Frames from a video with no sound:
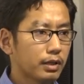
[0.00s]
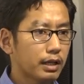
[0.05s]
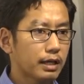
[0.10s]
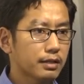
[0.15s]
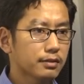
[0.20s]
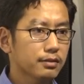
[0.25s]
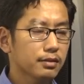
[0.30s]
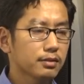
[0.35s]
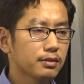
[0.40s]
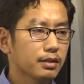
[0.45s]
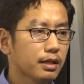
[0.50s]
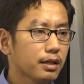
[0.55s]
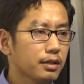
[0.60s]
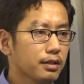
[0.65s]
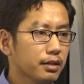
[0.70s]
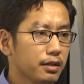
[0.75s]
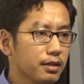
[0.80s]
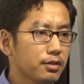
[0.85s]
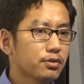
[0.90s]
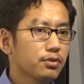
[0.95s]
exercise they
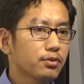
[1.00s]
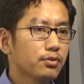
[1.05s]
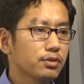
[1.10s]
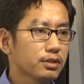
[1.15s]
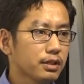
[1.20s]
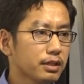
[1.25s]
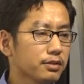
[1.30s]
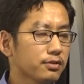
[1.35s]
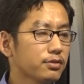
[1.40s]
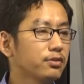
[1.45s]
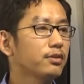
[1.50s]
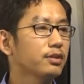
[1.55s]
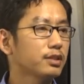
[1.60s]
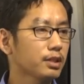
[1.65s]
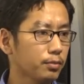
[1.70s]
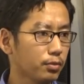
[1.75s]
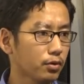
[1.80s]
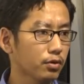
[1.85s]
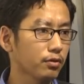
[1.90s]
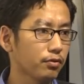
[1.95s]
conduct, it shows they are serious
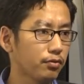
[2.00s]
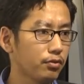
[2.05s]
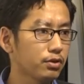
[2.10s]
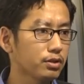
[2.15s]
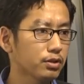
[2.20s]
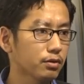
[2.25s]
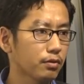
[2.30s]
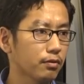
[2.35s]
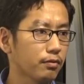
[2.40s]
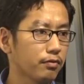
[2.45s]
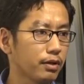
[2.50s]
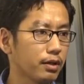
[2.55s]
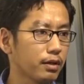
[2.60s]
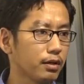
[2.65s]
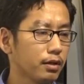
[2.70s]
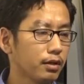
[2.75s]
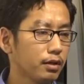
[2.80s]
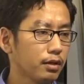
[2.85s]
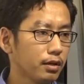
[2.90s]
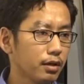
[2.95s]
about the future
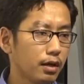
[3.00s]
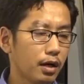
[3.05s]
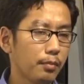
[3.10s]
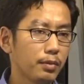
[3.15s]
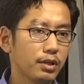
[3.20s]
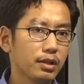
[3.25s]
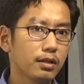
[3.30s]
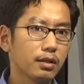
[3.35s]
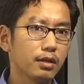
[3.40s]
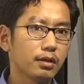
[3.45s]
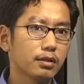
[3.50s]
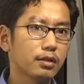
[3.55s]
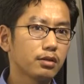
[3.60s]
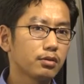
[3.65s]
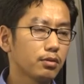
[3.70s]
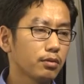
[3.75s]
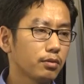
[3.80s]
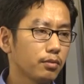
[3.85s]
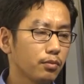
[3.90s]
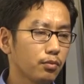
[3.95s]
conflict. But
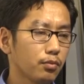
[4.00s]
their